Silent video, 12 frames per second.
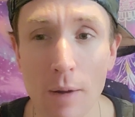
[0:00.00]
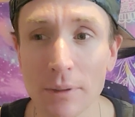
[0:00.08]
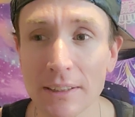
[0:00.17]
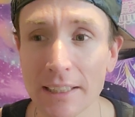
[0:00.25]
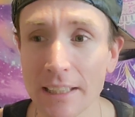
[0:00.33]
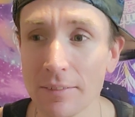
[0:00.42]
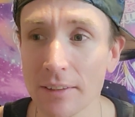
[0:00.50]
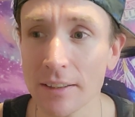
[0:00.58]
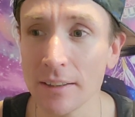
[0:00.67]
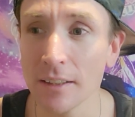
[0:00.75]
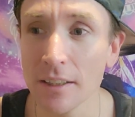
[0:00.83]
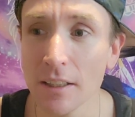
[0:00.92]
was
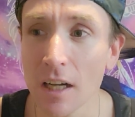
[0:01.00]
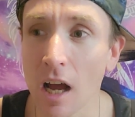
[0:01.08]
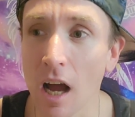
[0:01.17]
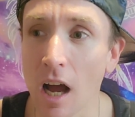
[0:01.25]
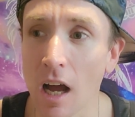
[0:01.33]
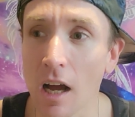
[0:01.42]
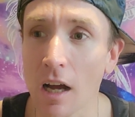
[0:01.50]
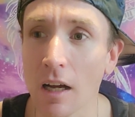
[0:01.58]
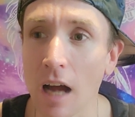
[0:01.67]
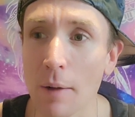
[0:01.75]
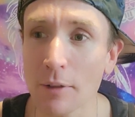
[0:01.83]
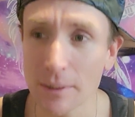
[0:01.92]
even
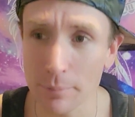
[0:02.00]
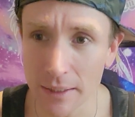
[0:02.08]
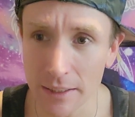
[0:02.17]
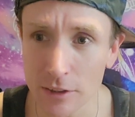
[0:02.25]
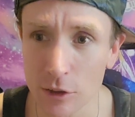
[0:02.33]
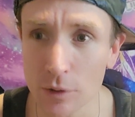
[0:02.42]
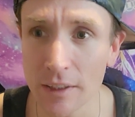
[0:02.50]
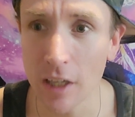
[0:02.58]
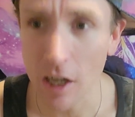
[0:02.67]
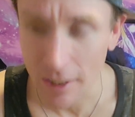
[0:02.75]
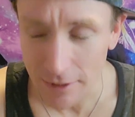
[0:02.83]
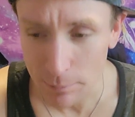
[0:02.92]
I was admitted to the
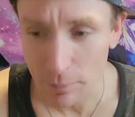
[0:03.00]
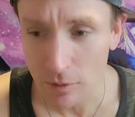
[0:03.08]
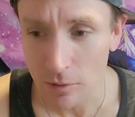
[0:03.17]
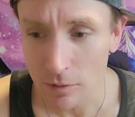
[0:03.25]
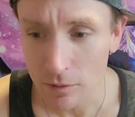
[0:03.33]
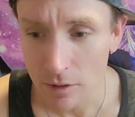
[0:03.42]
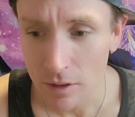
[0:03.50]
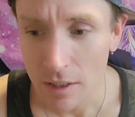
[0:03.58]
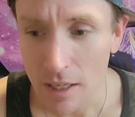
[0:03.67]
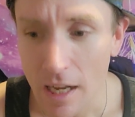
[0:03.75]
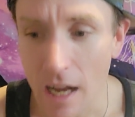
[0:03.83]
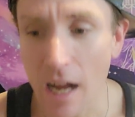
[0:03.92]
hospital
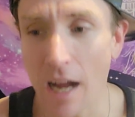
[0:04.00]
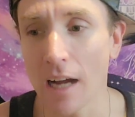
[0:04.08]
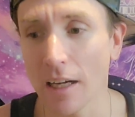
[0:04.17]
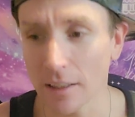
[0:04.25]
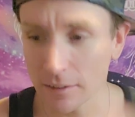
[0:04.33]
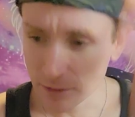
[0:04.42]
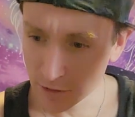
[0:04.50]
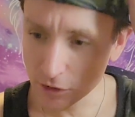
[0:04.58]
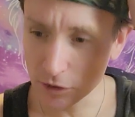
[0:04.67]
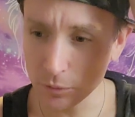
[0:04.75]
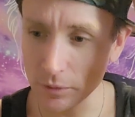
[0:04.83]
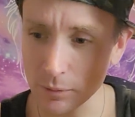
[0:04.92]

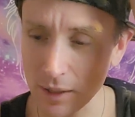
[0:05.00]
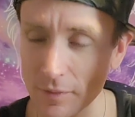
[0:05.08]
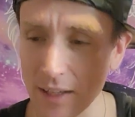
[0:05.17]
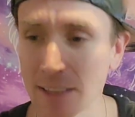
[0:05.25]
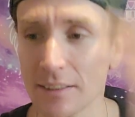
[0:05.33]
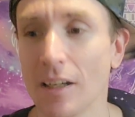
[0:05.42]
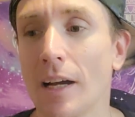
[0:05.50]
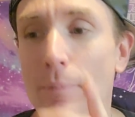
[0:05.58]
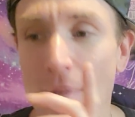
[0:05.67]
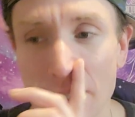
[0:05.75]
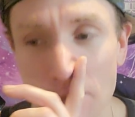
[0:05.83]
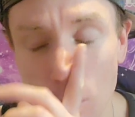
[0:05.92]
soon around that time
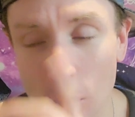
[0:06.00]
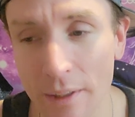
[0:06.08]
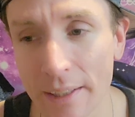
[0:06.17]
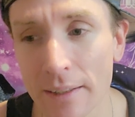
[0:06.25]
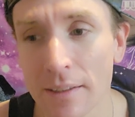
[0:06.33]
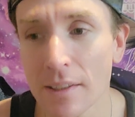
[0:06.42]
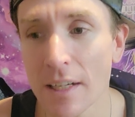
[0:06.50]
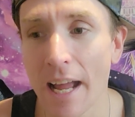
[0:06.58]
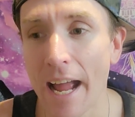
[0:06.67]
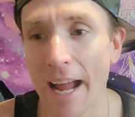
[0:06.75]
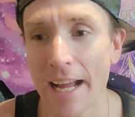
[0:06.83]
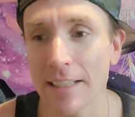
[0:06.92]
in the morning,
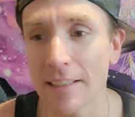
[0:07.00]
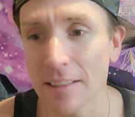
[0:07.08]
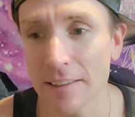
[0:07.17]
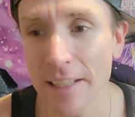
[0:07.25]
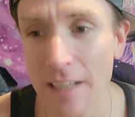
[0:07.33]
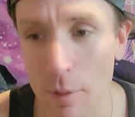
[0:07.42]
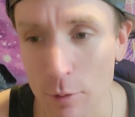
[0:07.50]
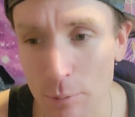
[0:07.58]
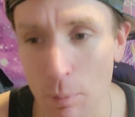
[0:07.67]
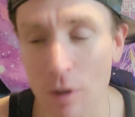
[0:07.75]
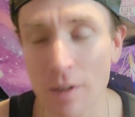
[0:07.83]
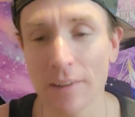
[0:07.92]
and then I was
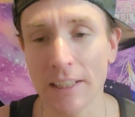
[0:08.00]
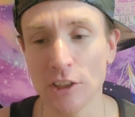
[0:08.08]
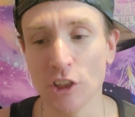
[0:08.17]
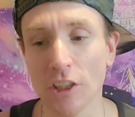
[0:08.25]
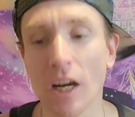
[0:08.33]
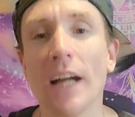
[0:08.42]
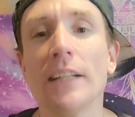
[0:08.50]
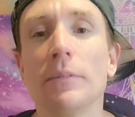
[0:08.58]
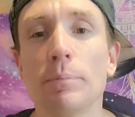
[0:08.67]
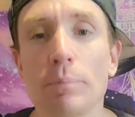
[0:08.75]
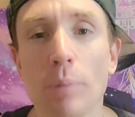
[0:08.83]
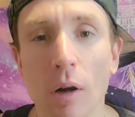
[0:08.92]
part of the GI
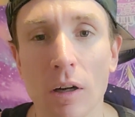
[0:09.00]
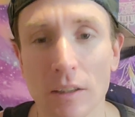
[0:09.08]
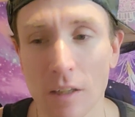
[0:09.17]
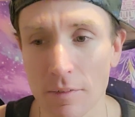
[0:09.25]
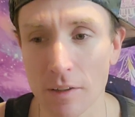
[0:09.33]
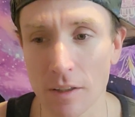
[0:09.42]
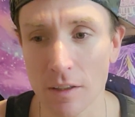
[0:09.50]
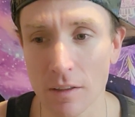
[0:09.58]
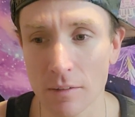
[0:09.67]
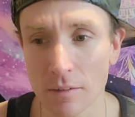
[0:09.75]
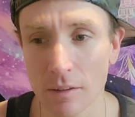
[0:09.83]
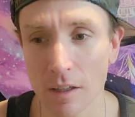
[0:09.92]
part of the
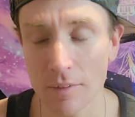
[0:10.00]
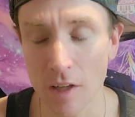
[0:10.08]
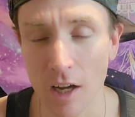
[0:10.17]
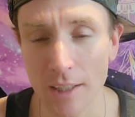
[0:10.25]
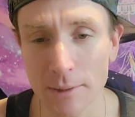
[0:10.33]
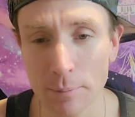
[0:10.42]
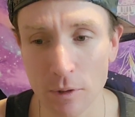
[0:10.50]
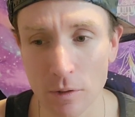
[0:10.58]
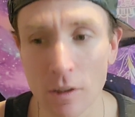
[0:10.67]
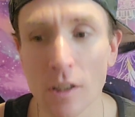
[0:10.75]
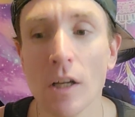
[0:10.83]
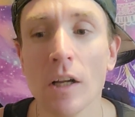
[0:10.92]
hospital.